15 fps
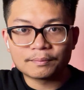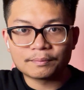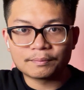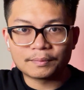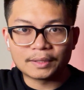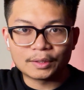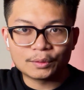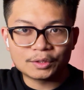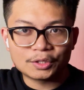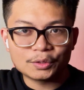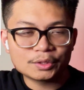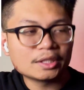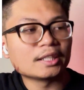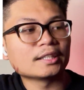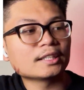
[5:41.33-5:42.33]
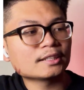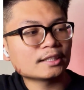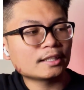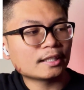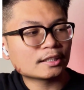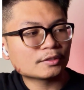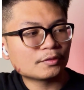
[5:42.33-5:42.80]
by only using this
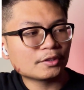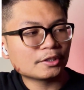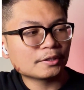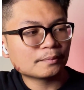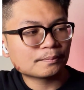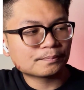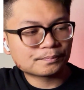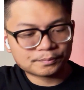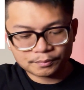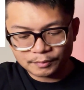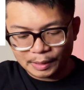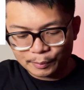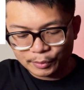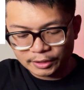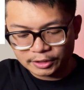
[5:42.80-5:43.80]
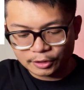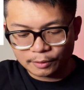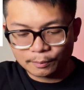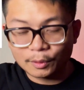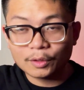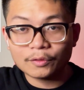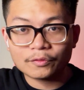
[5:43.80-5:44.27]
index finger, by pressing on
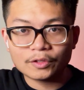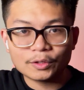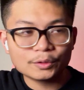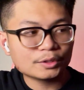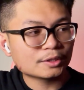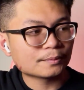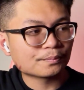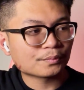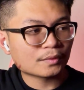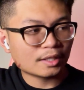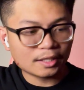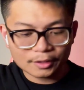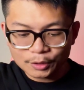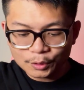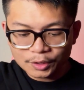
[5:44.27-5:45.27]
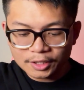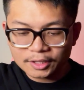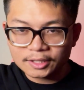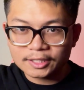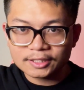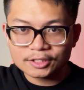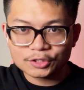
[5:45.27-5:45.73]
both of those, including
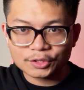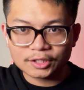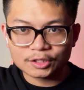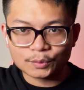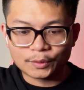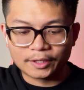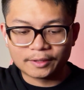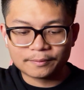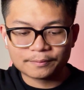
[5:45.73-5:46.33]
this string as well,